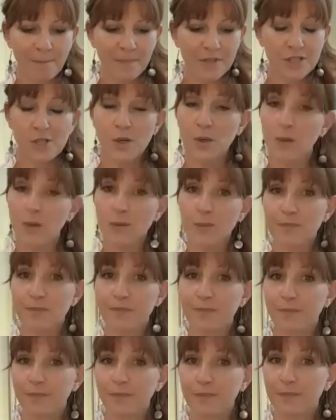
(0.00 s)
So
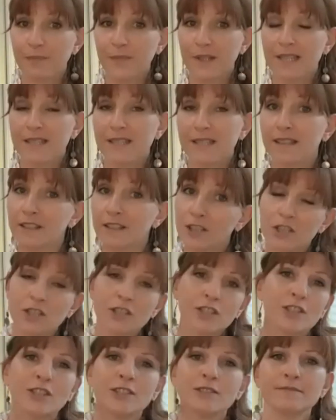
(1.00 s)
as a little
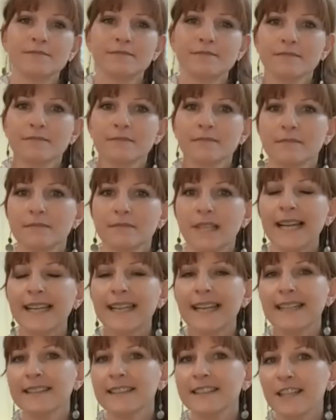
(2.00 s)
girl, I
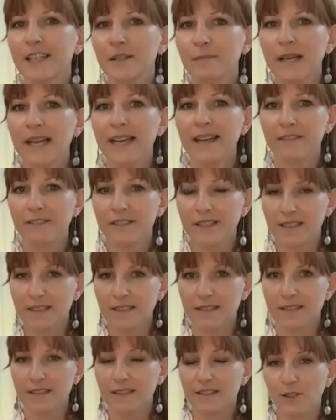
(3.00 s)
ended up
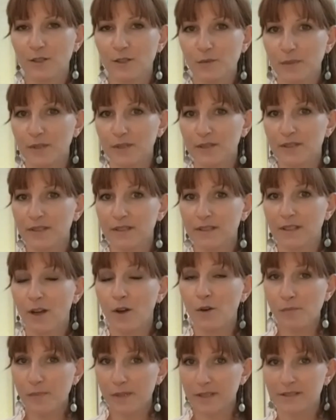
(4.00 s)
having an
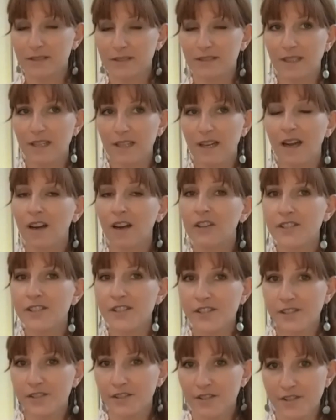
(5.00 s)
open heart
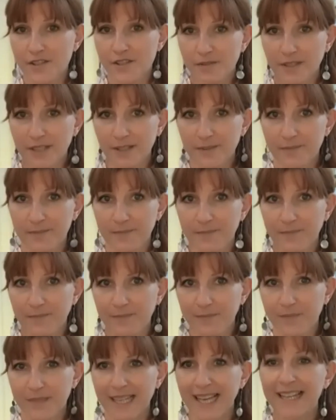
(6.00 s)
surgery
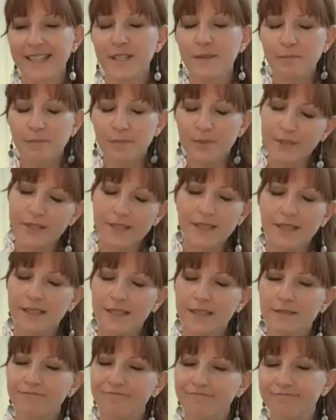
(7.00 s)
and a
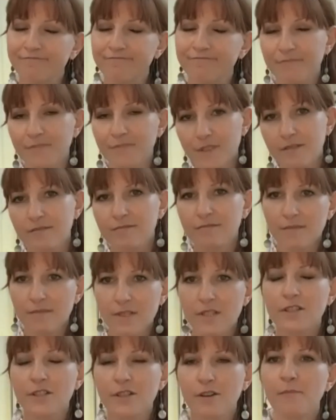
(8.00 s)
pretty
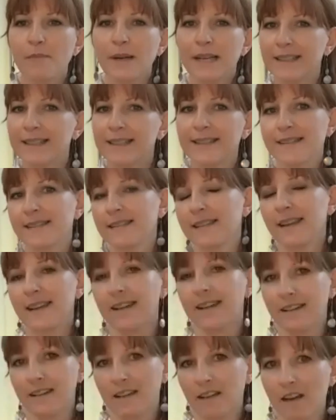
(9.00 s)
traumatic stay
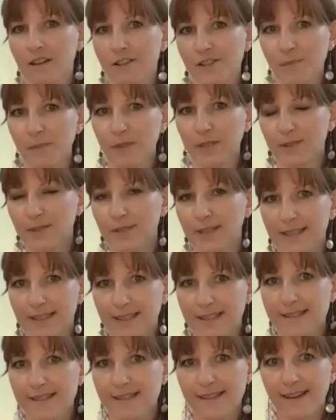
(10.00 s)
in a hospital, I
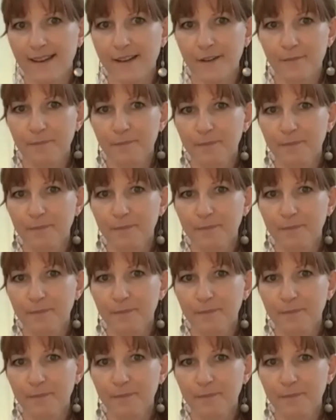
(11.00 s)
can say.